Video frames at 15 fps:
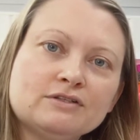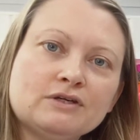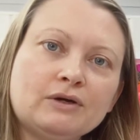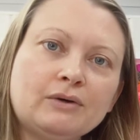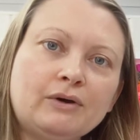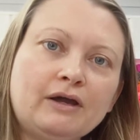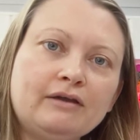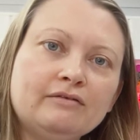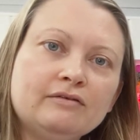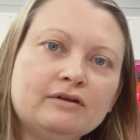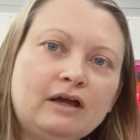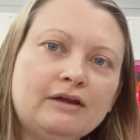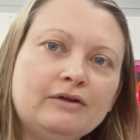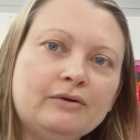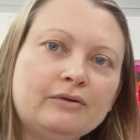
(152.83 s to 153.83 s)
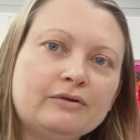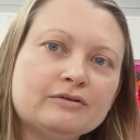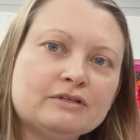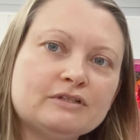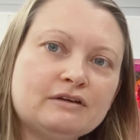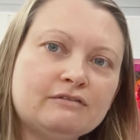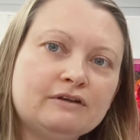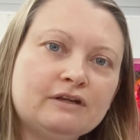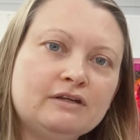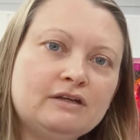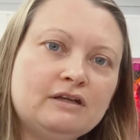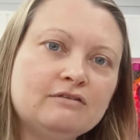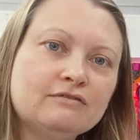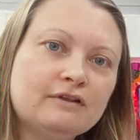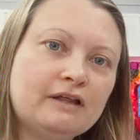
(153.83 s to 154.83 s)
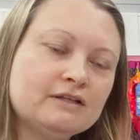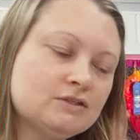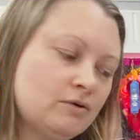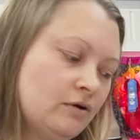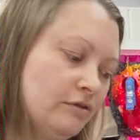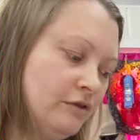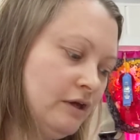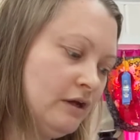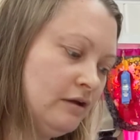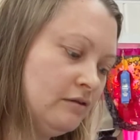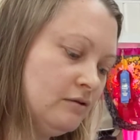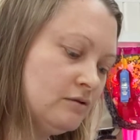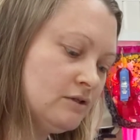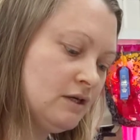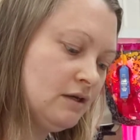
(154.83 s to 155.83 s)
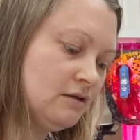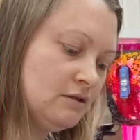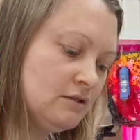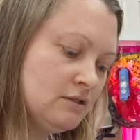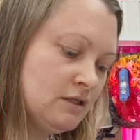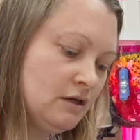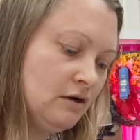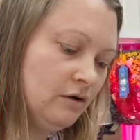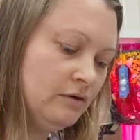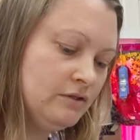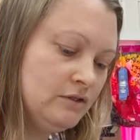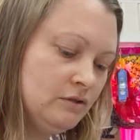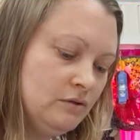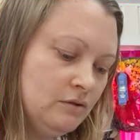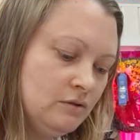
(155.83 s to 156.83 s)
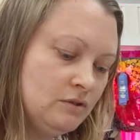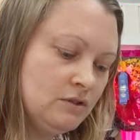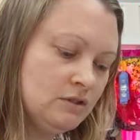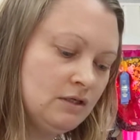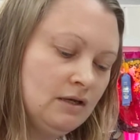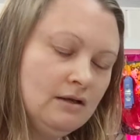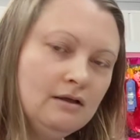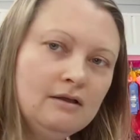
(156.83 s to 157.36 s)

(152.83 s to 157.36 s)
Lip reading: so I know there's a definite need for that sort of thing, and those kids can always use